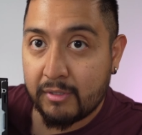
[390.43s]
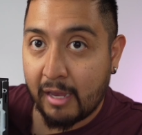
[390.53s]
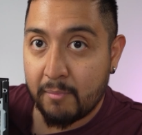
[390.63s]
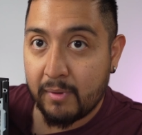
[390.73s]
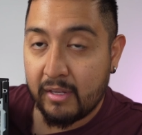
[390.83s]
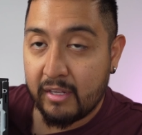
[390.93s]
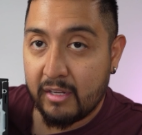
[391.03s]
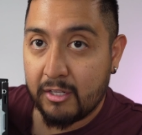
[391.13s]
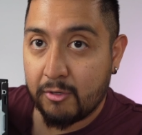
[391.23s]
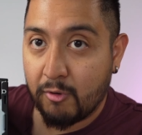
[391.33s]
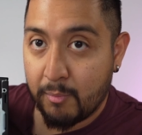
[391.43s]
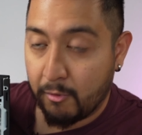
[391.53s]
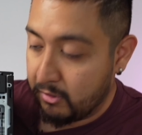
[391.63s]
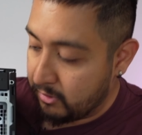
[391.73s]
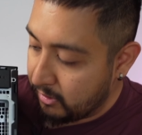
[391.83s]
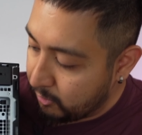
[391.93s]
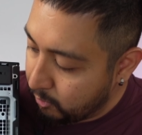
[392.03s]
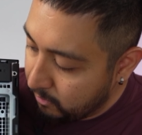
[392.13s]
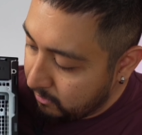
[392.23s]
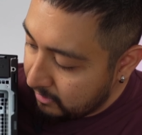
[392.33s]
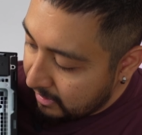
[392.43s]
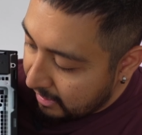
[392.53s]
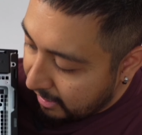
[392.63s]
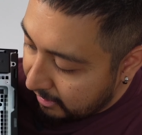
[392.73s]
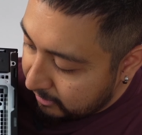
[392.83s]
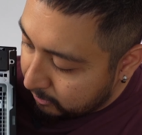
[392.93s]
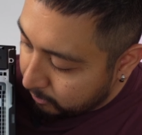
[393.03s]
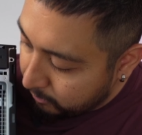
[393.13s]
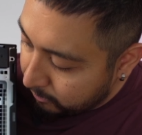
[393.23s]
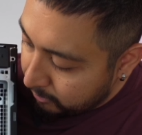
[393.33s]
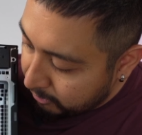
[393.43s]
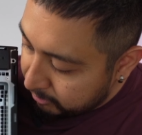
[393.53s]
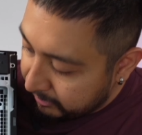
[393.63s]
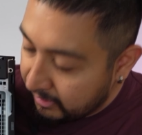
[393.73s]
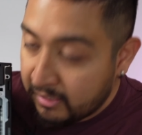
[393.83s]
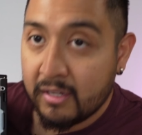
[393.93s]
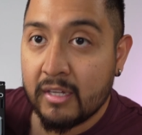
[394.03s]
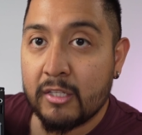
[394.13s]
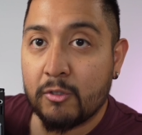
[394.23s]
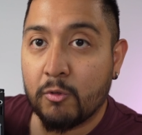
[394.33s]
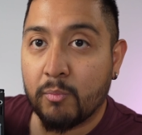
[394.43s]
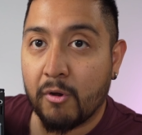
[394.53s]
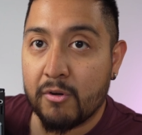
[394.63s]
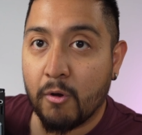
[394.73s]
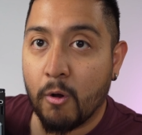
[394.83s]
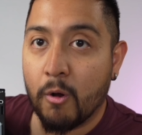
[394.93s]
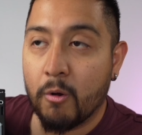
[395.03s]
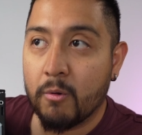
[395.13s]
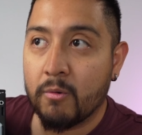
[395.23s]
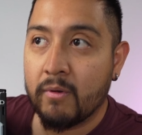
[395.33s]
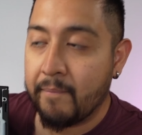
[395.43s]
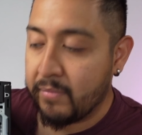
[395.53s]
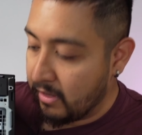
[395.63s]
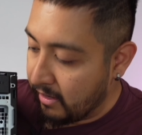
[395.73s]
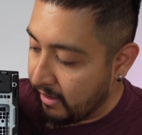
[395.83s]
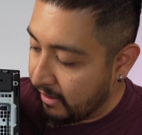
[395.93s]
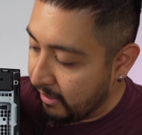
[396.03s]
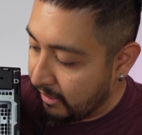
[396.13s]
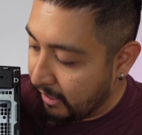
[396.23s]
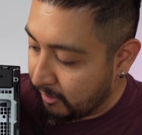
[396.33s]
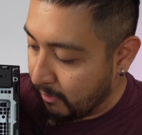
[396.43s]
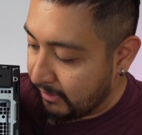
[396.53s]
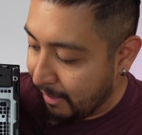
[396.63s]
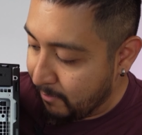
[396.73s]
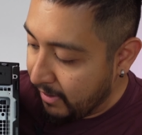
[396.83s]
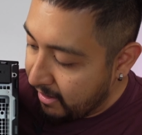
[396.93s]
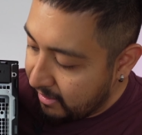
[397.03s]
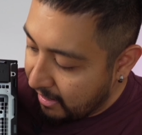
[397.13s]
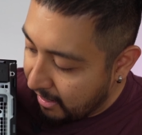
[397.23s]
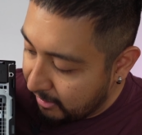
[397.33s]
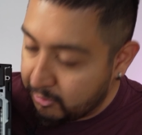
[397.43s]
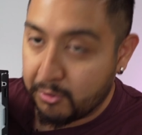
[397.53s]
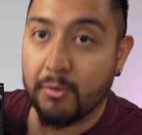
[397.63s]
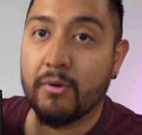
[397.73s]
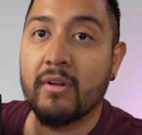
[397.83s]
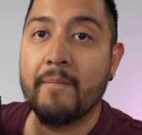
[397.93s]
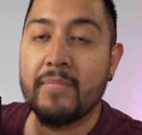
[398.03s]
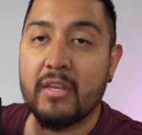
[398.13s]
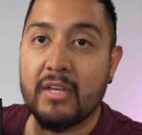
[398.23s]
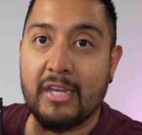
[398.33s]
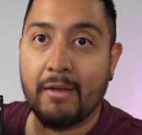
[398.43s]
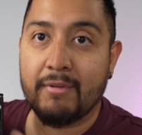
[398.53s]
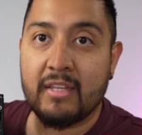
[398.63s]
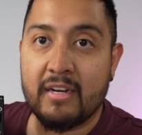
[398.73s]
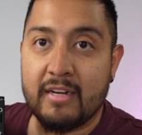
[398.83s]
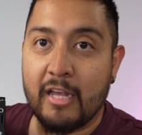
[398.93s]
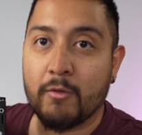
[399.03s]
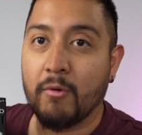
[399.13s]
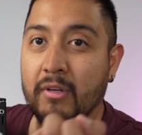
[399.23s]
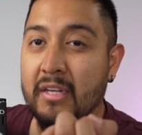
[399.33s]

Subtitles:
Type E 3.2 and two USB 2.0 as well Type A, and your gigabit network.